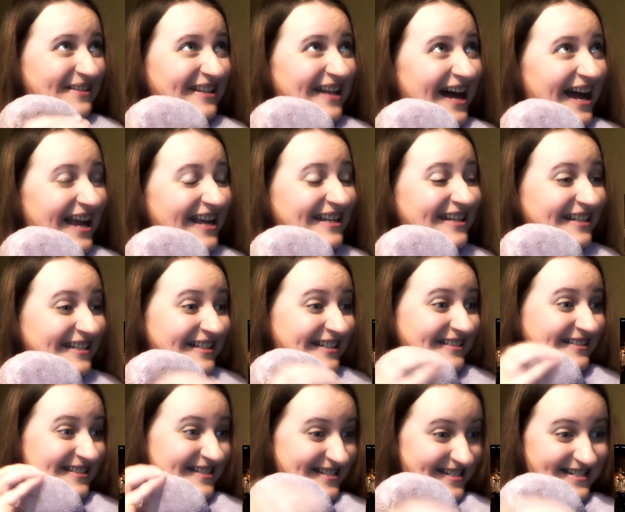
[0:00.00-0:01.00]
Like,
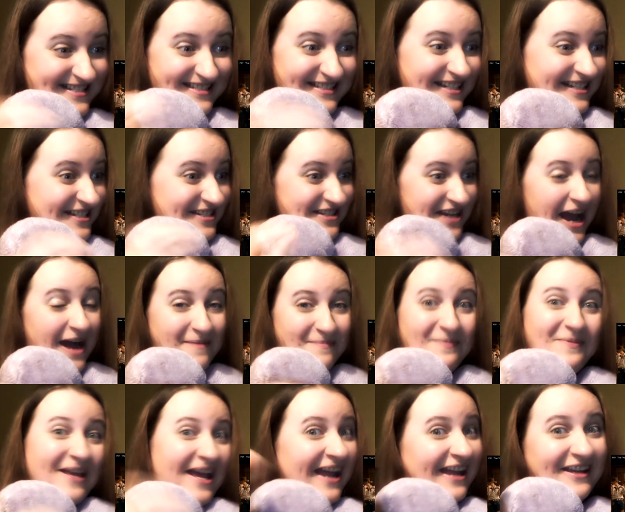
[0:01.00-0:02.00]
this is the
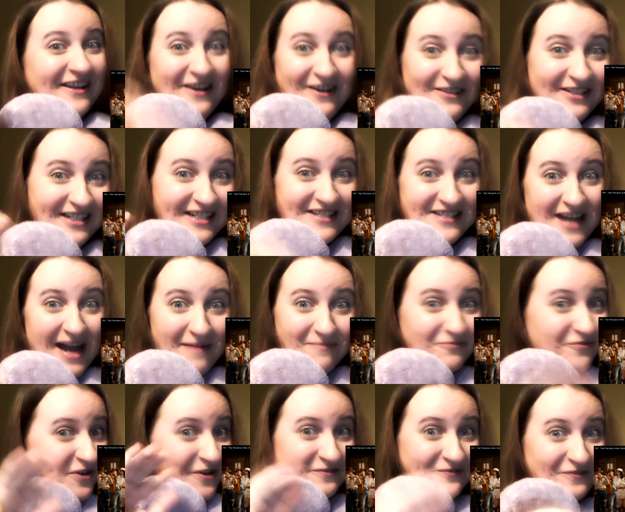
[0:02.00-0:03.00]
jump, the iconic
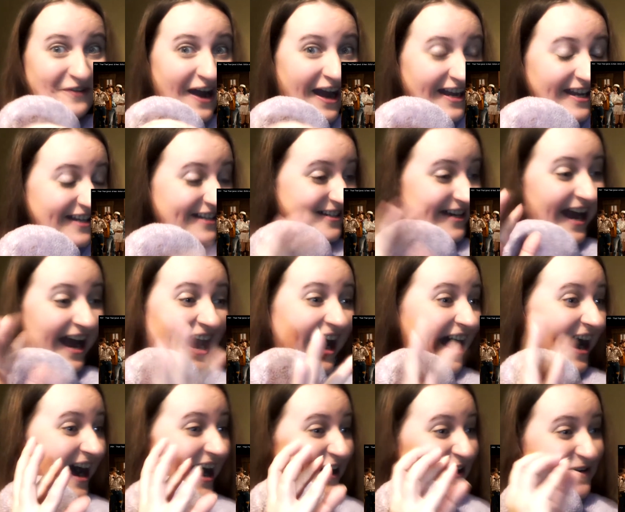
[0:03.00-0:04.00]
jump from Fire.
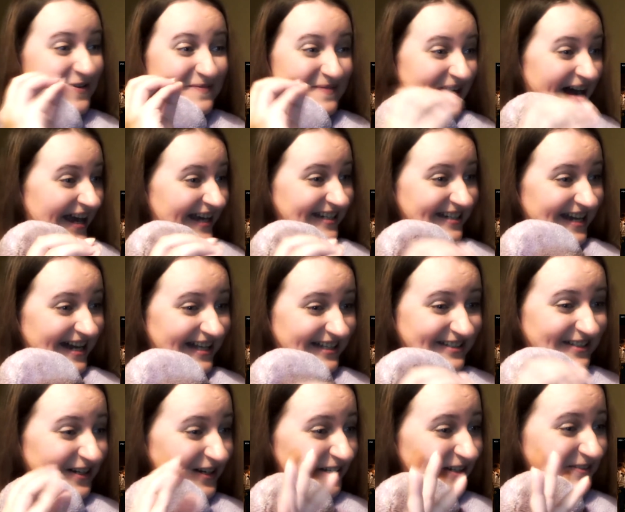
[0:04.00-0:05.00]
Oh my
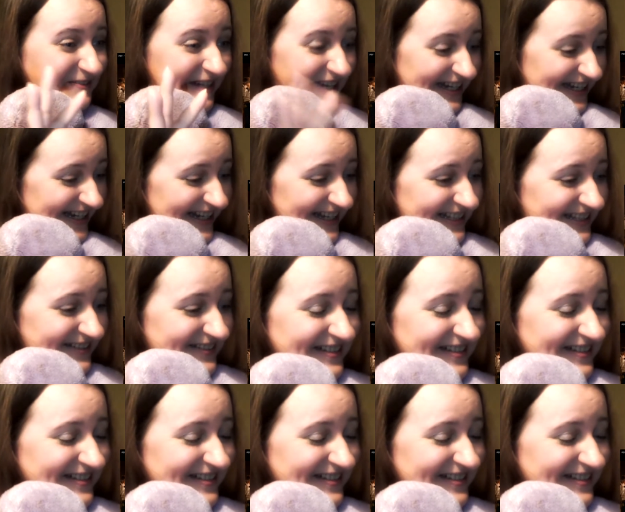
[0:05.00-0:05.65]
god, oh my god.